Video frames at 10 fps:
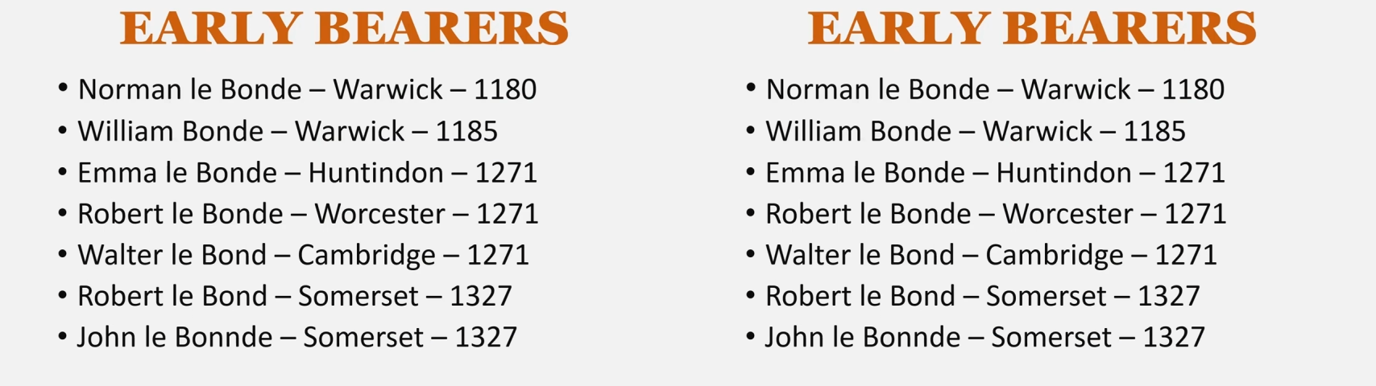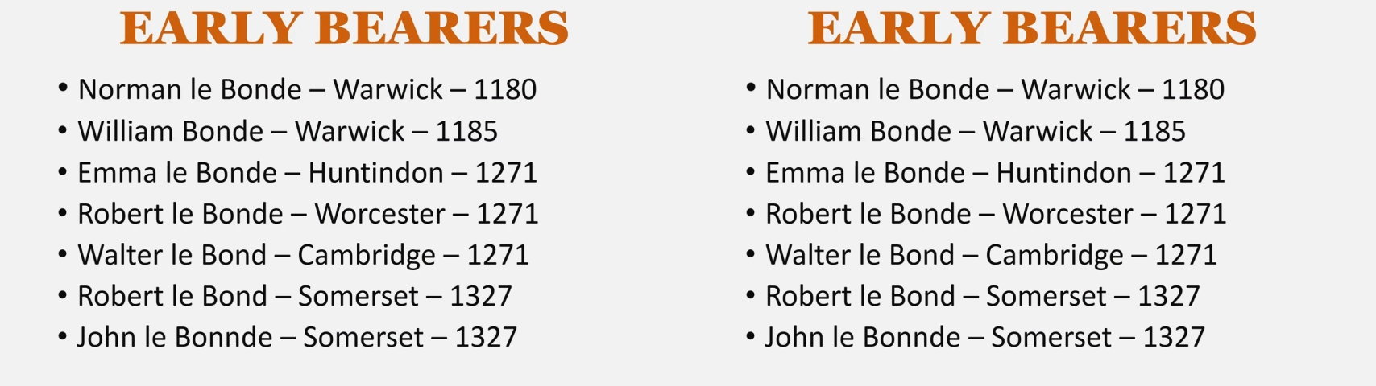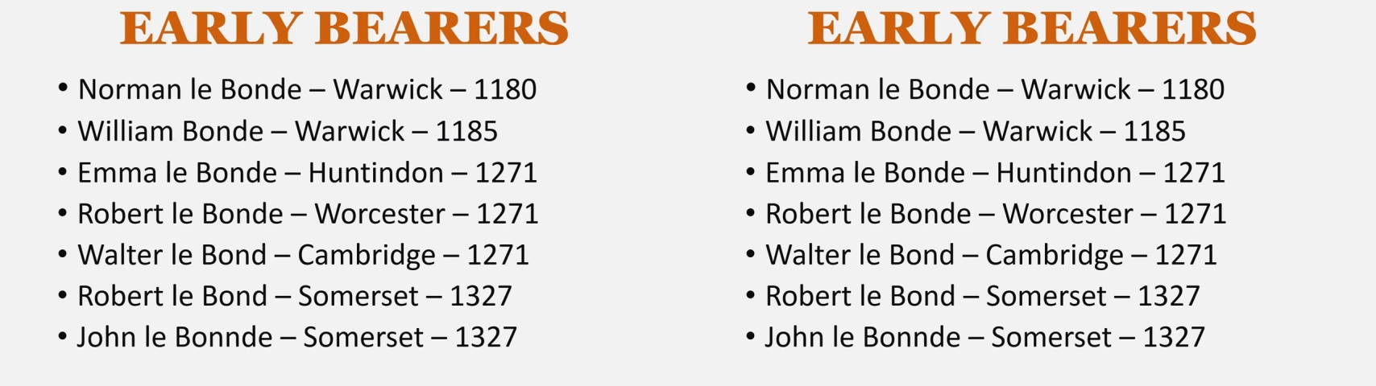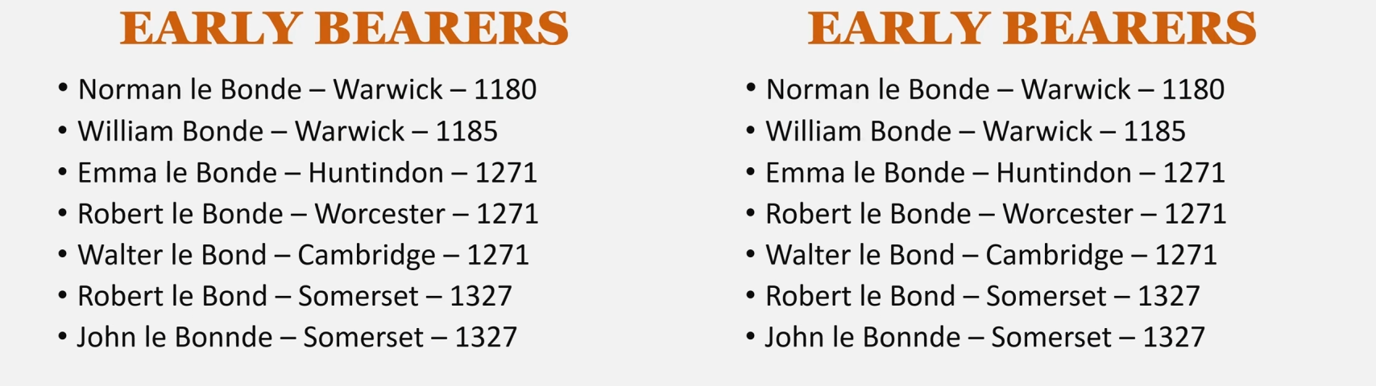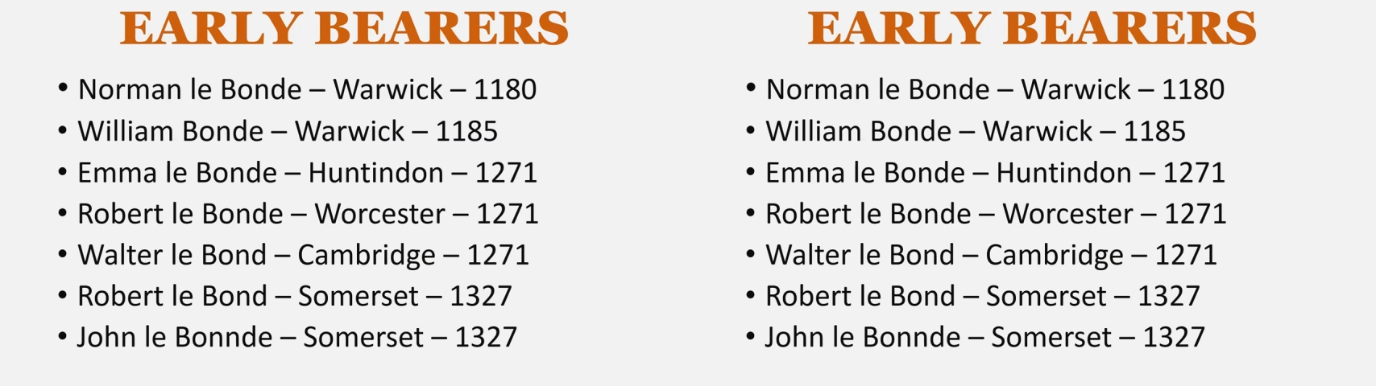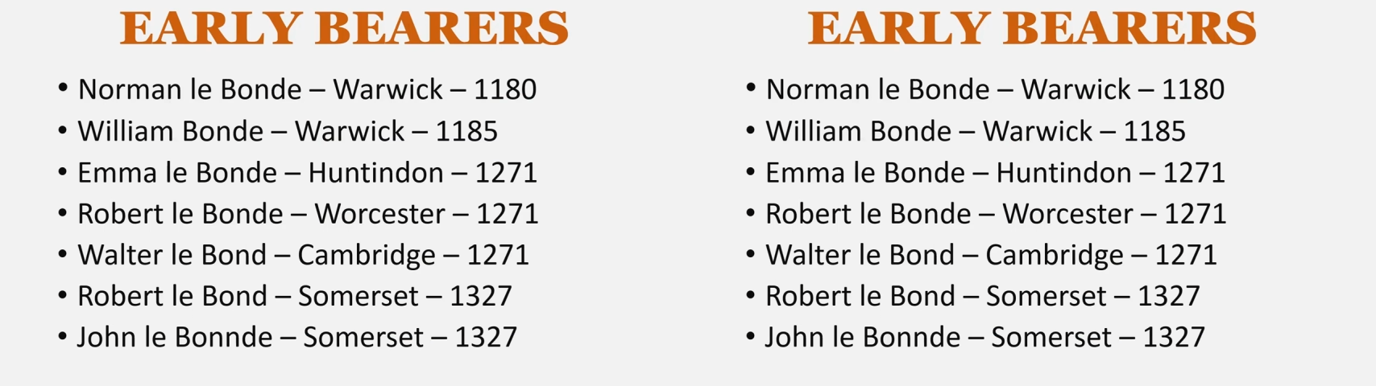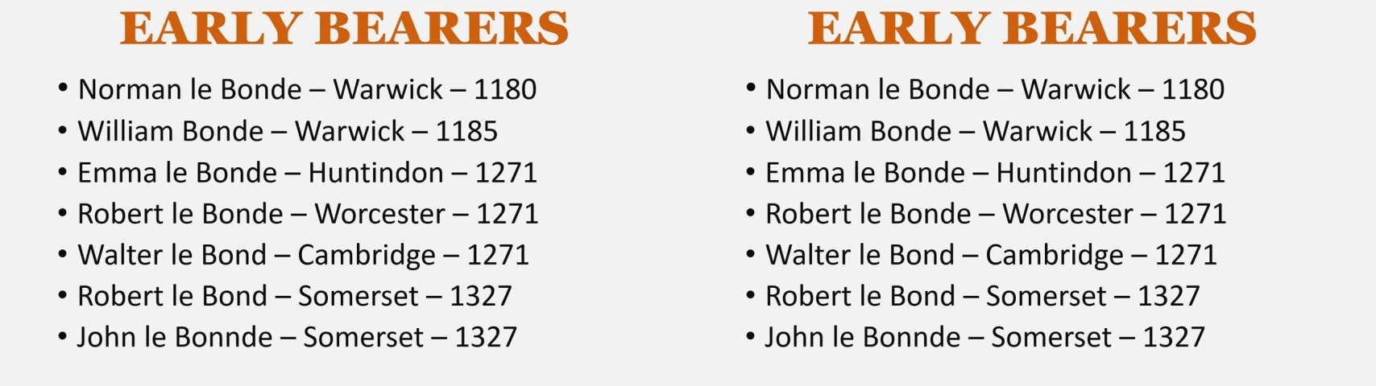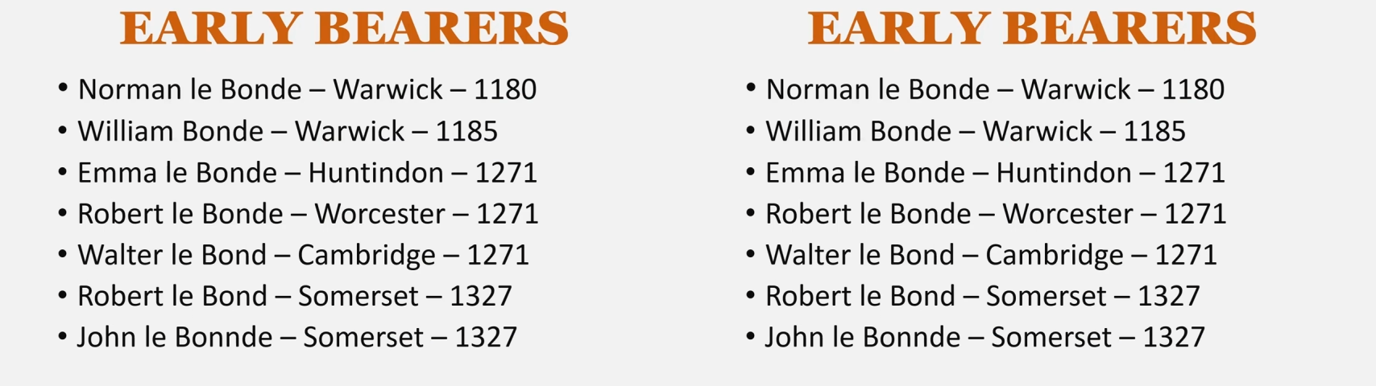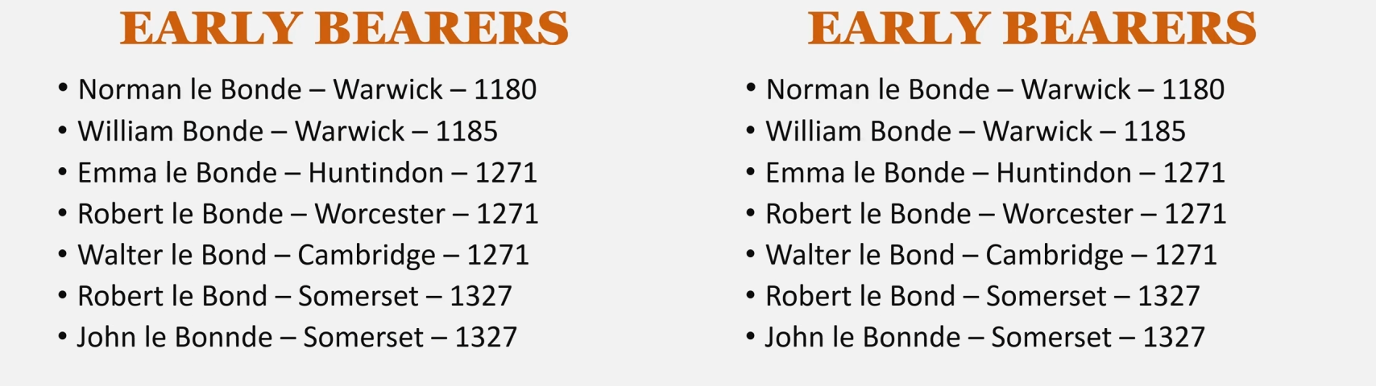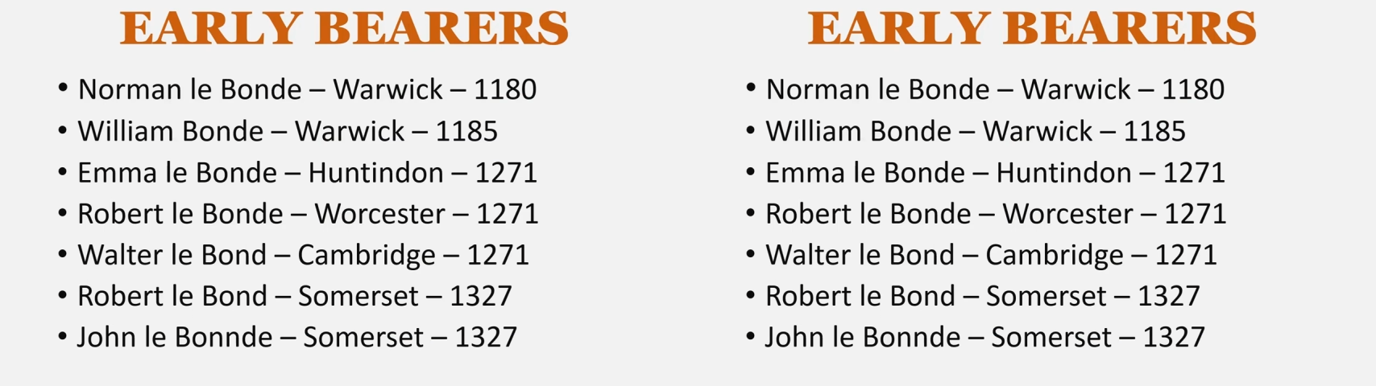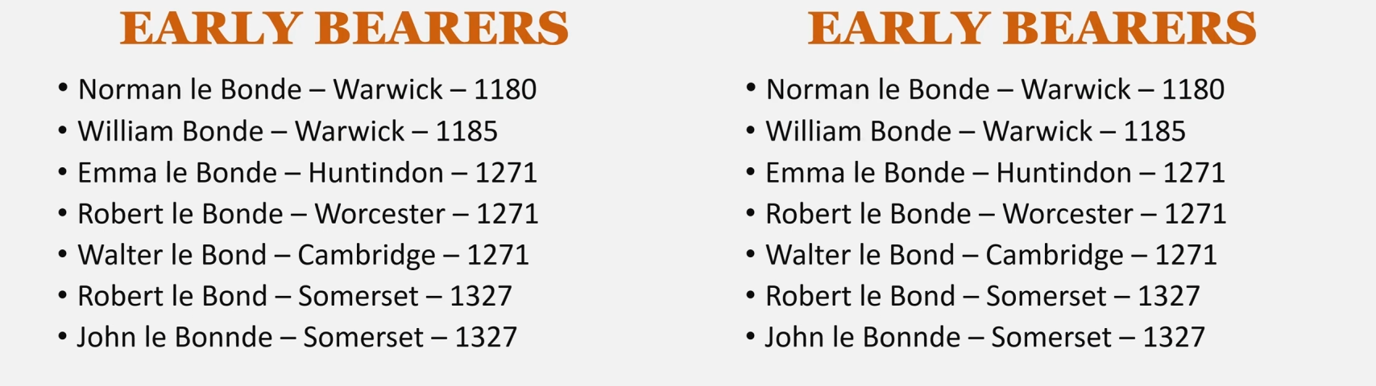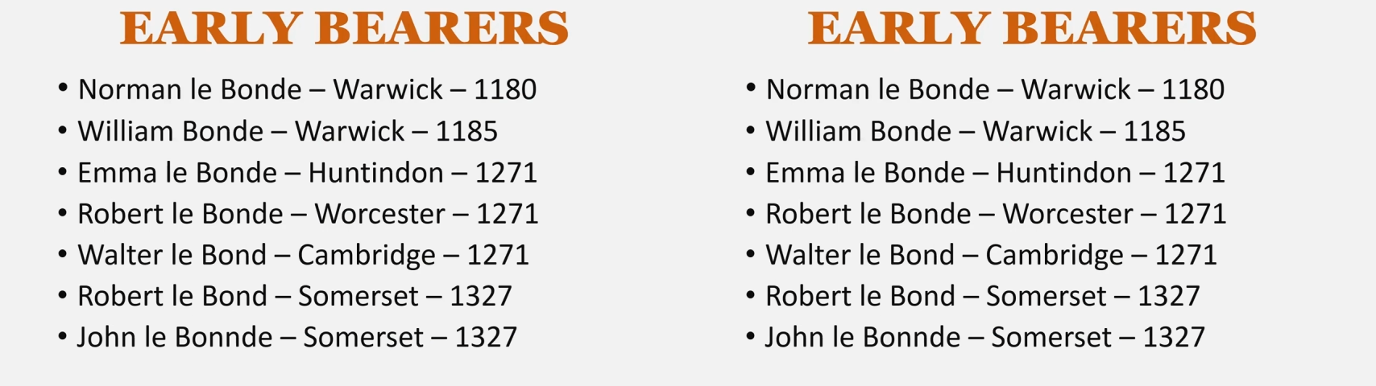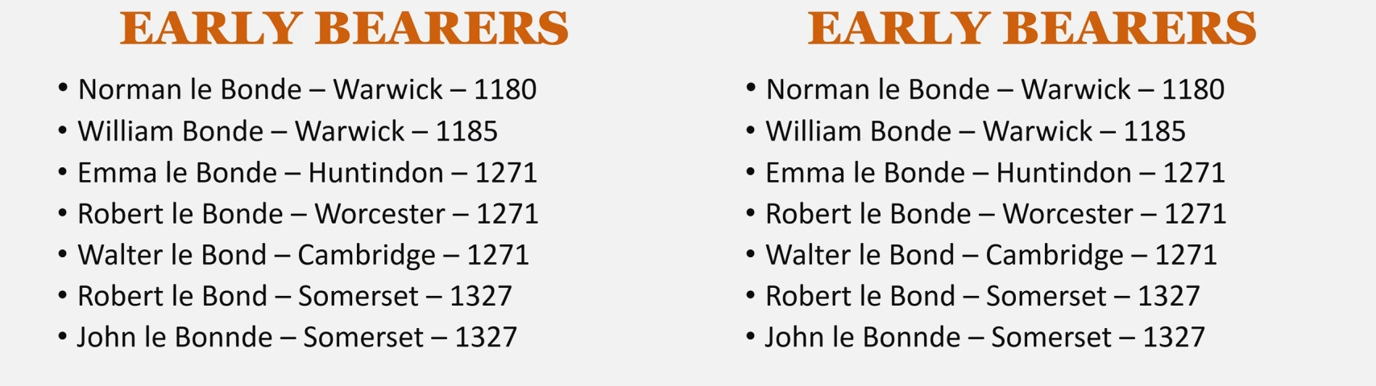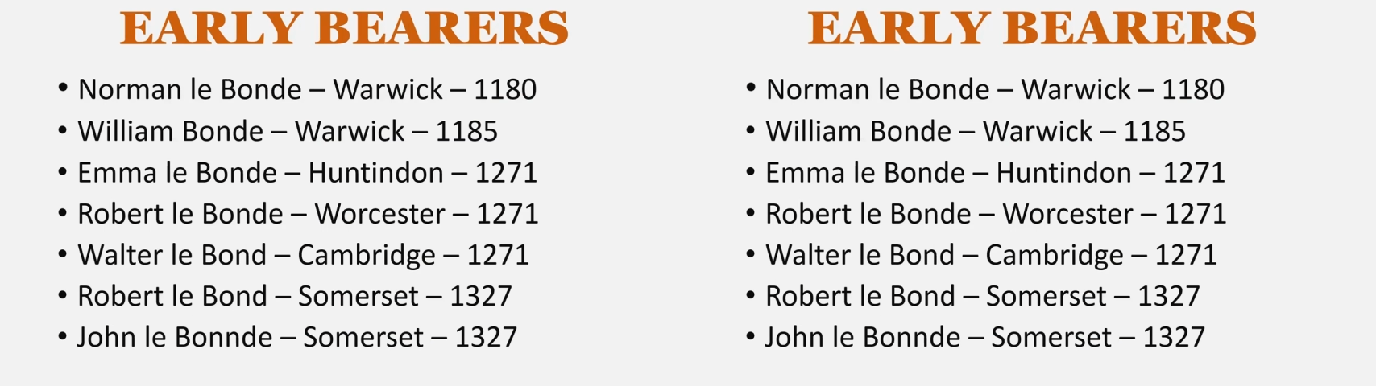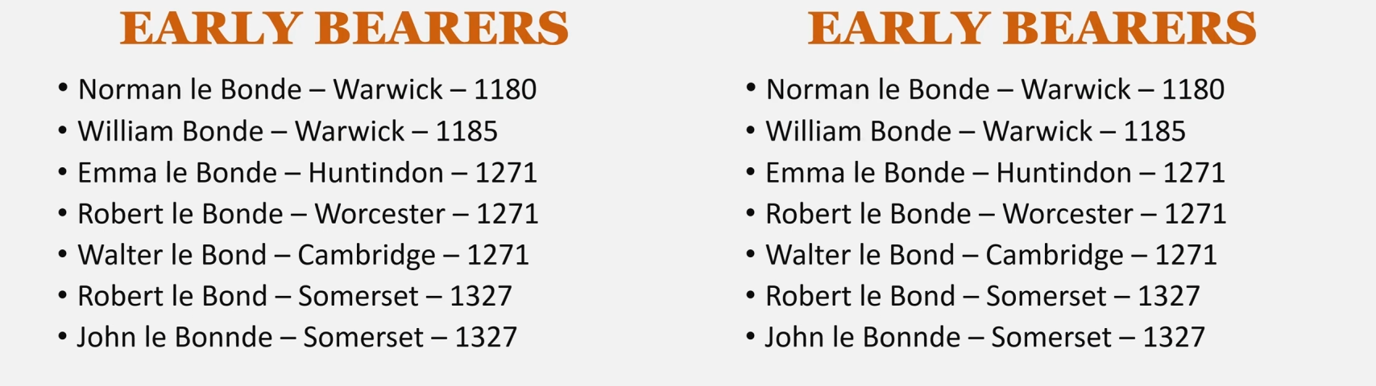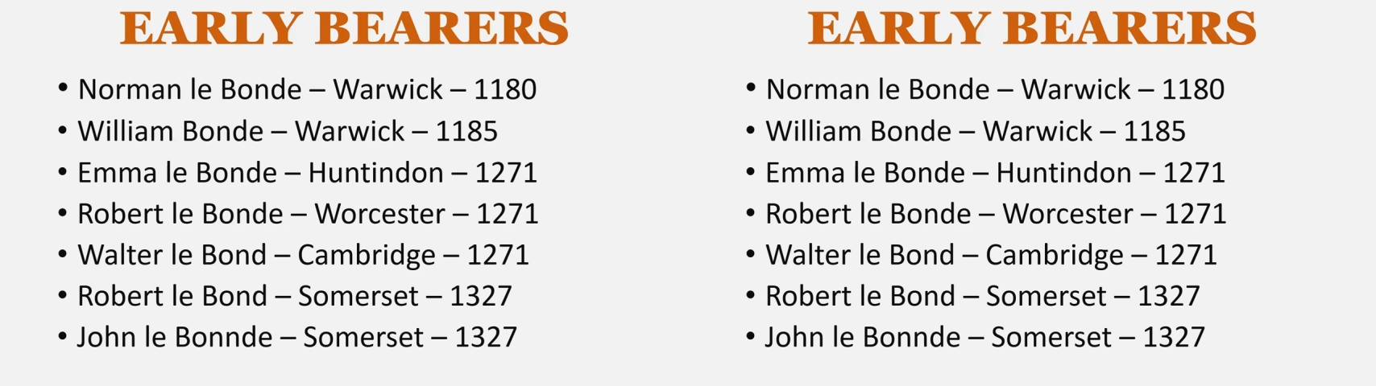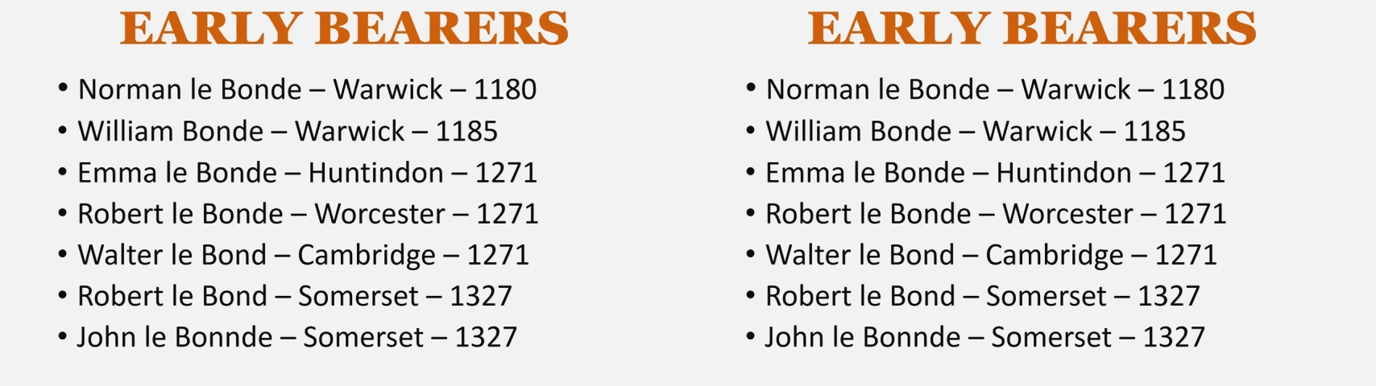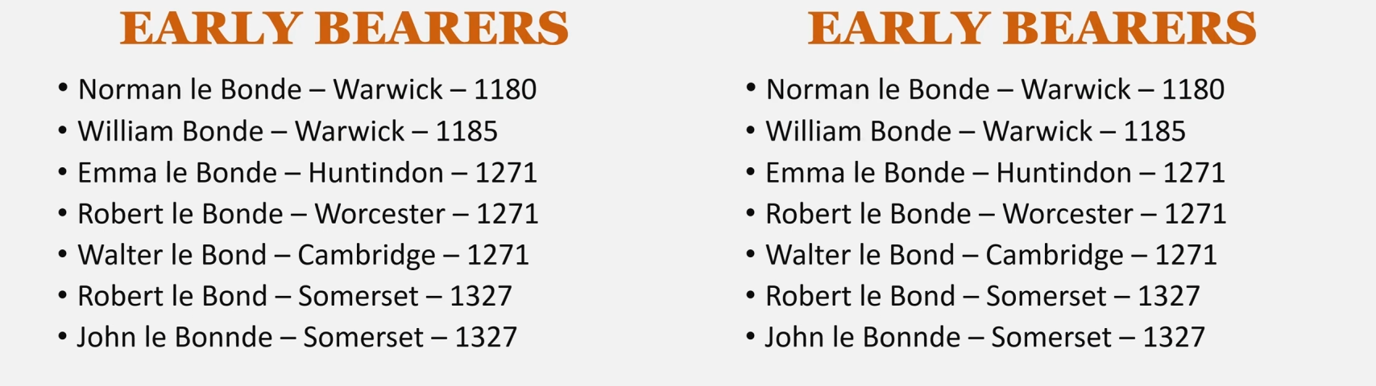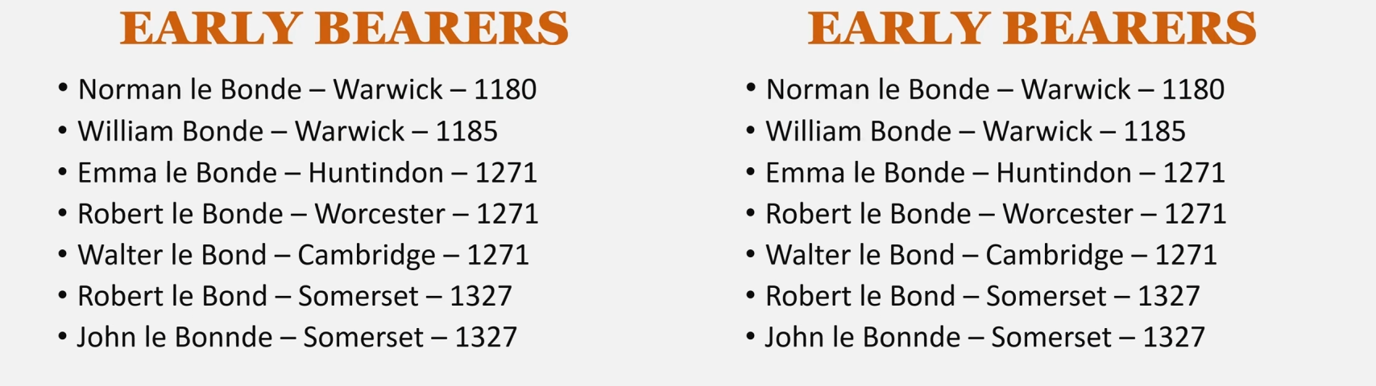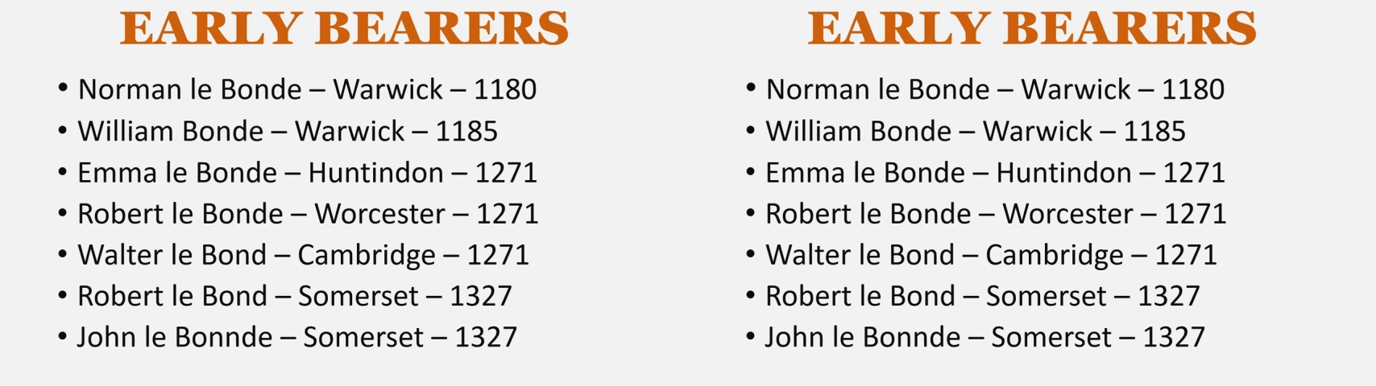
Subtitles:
[unreadable: no face in view]